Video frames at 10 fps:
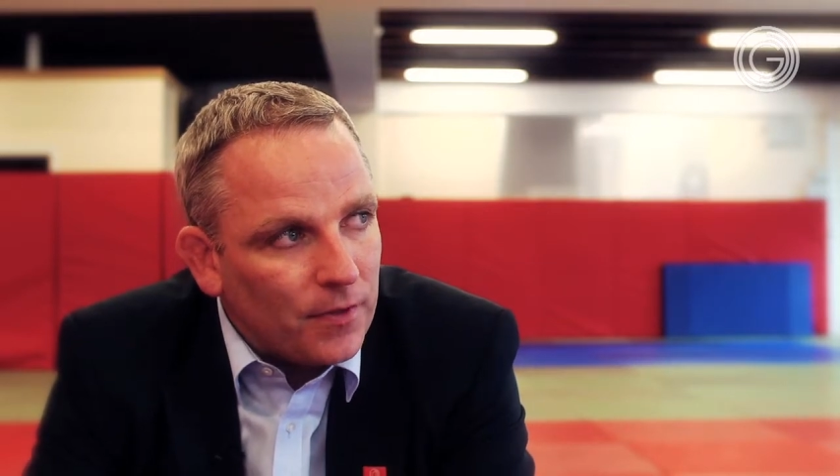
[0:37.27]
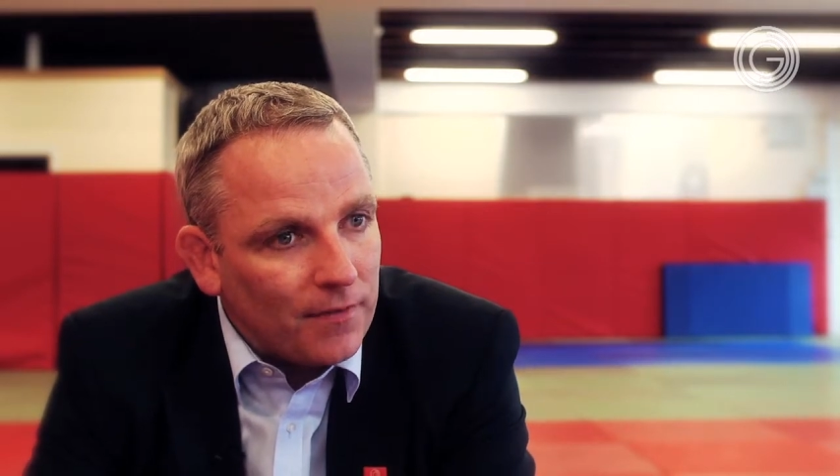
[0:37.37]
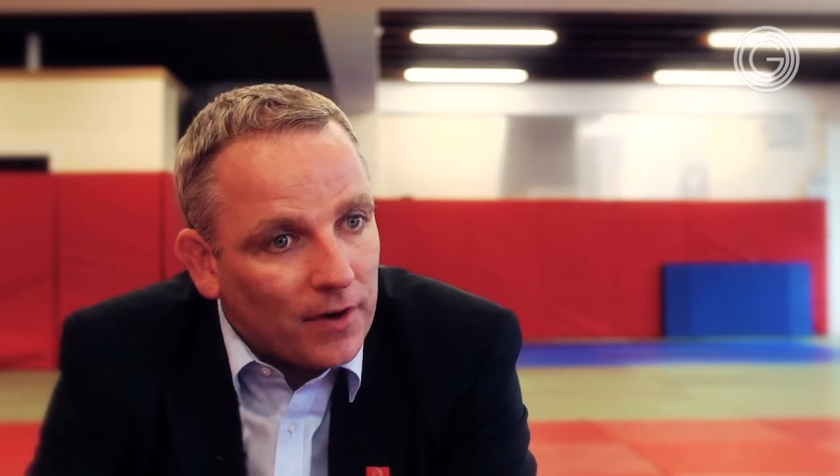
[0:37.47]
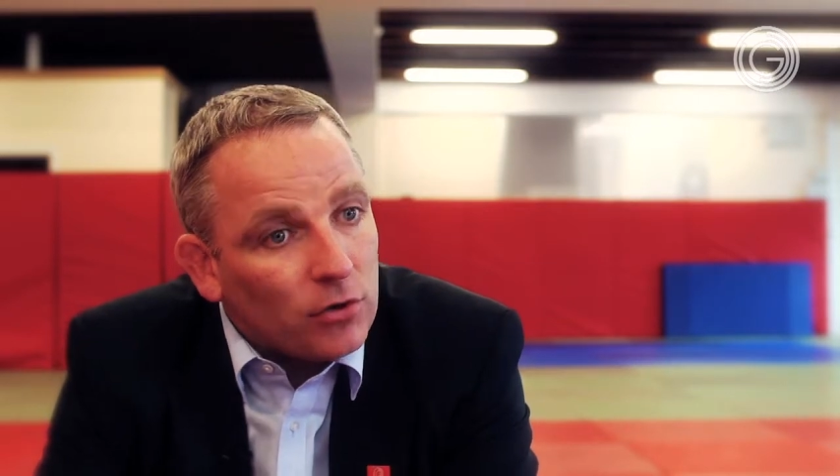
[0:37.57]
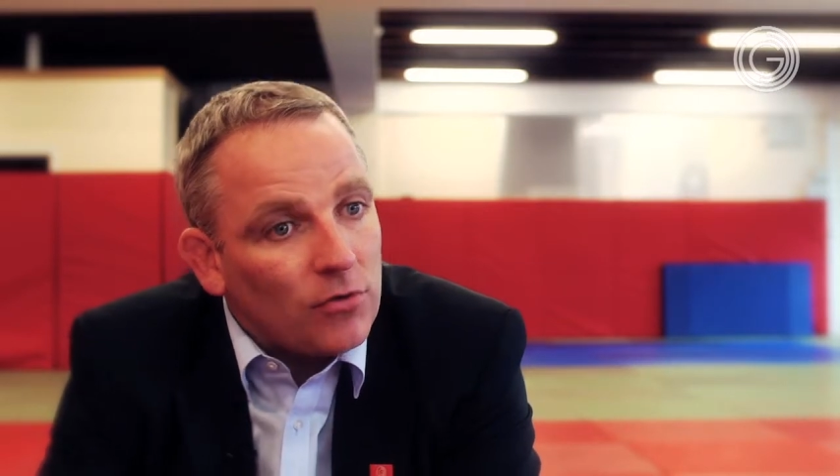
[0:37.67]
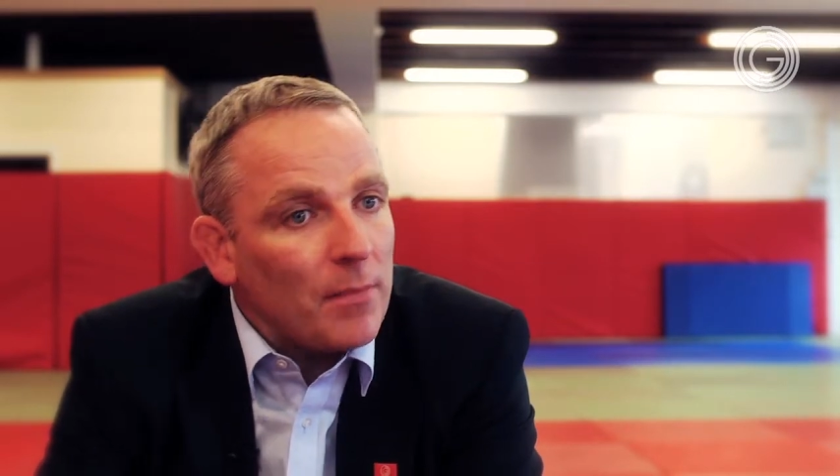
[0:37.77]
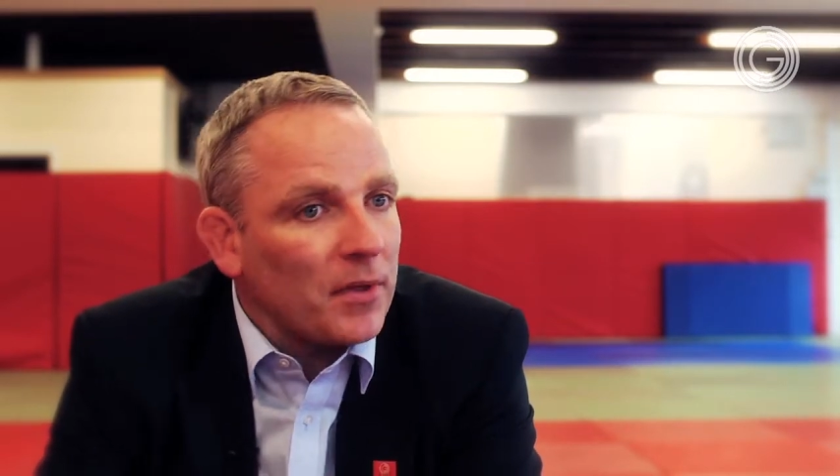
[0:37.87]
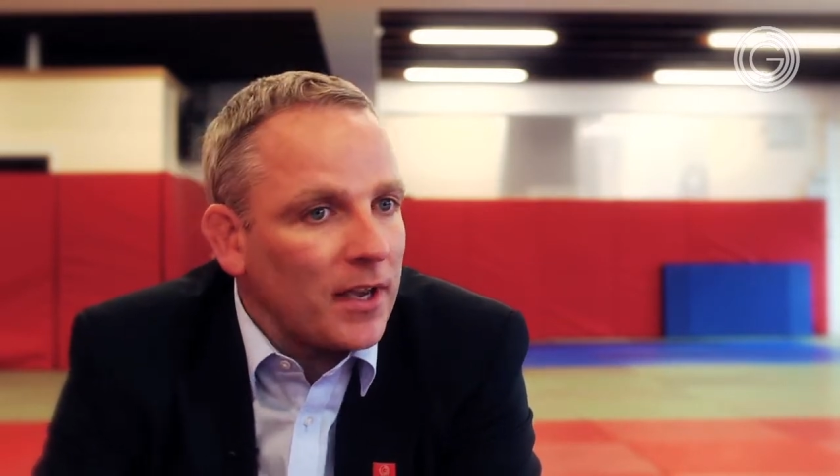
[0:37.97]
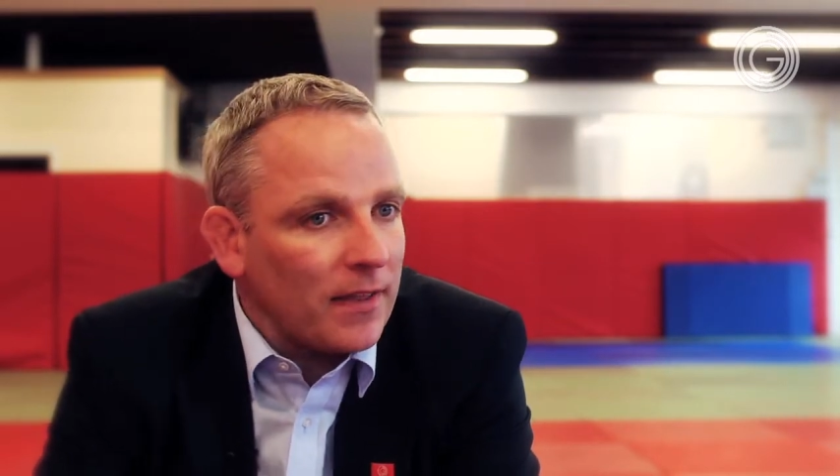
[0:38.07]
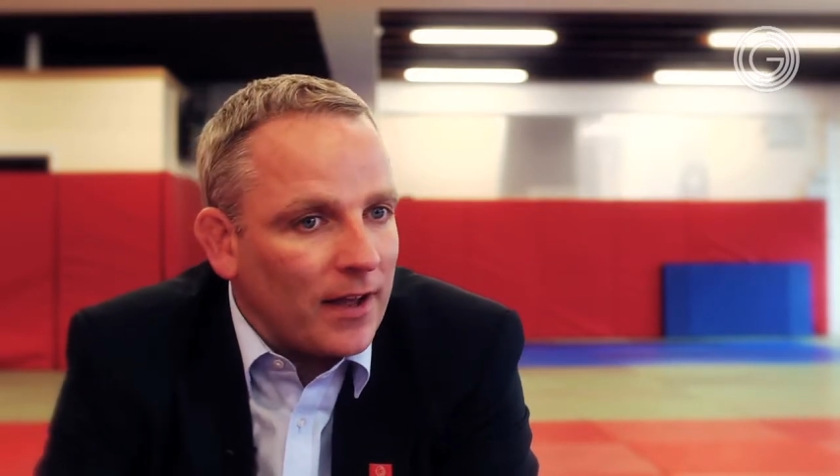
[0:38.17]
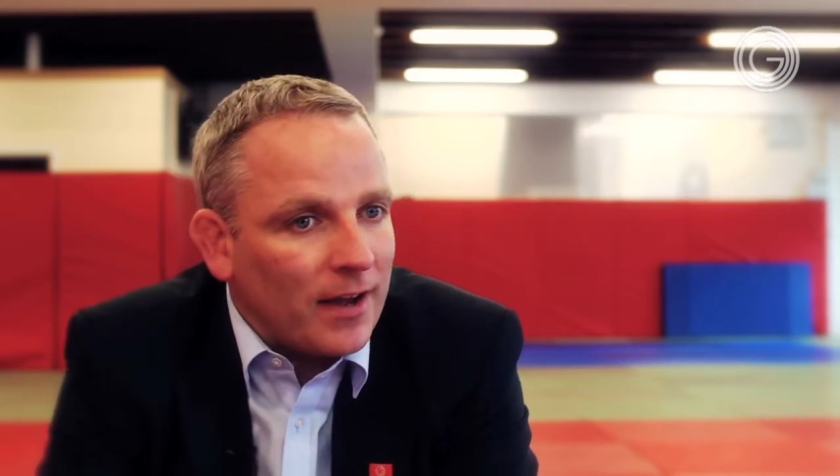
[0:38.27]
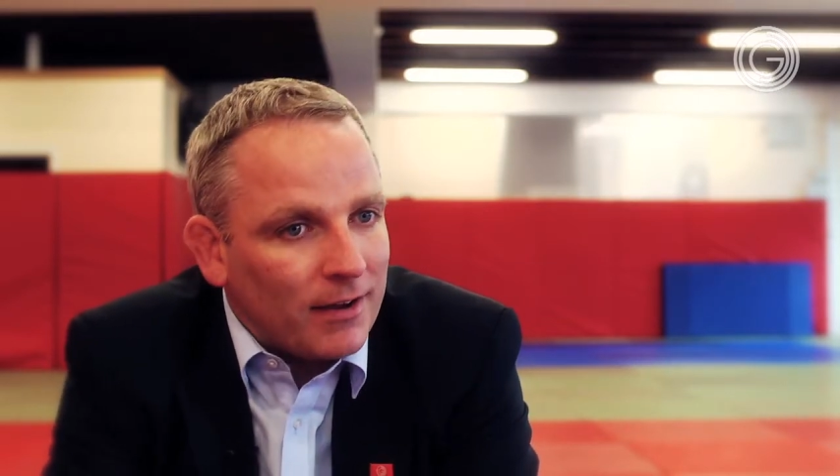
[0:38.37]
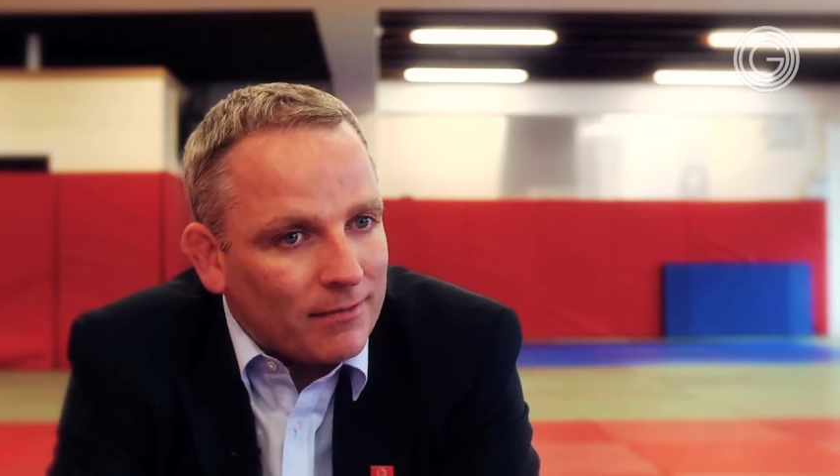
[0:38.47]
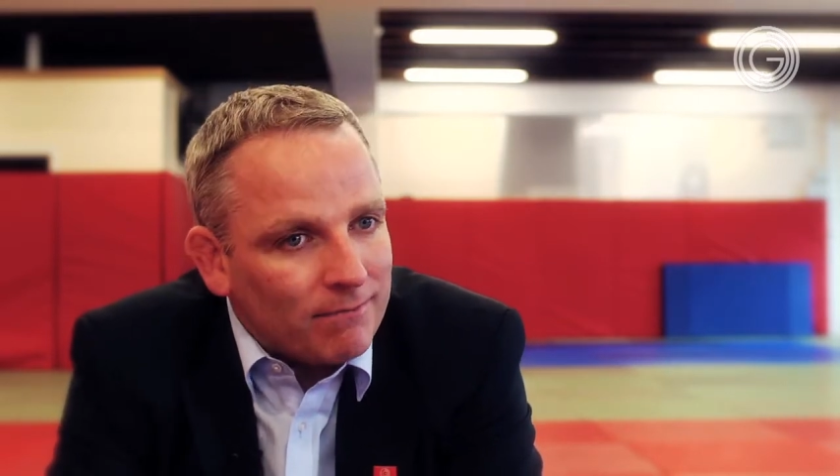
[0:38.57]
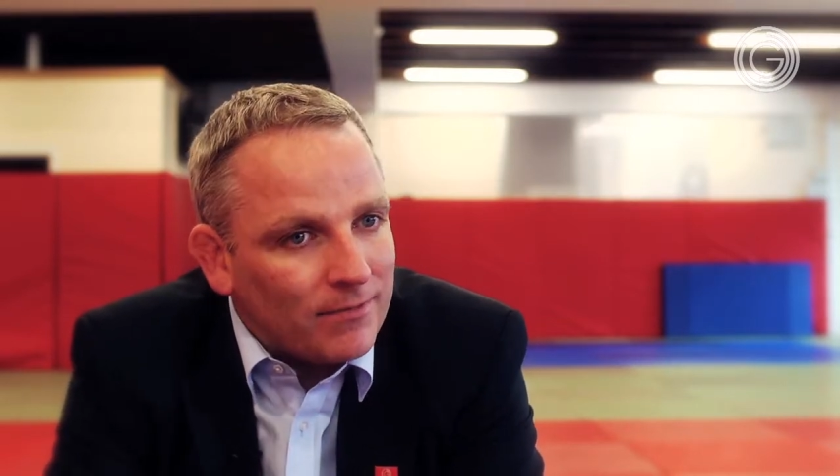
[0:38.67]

if I could replicate that,